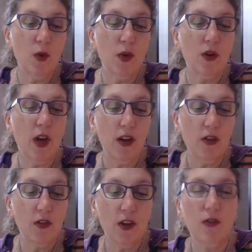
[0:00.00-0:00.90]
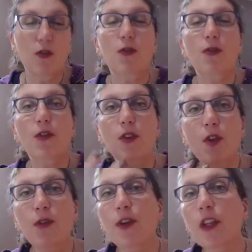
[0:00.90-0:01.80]
as we're kind of just
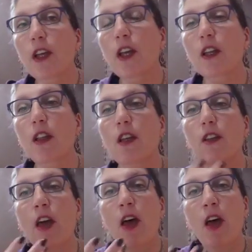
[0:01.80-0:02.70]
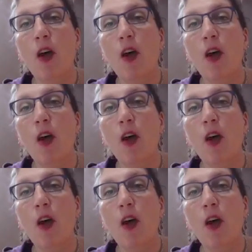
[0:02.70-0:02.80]
still feeling into this,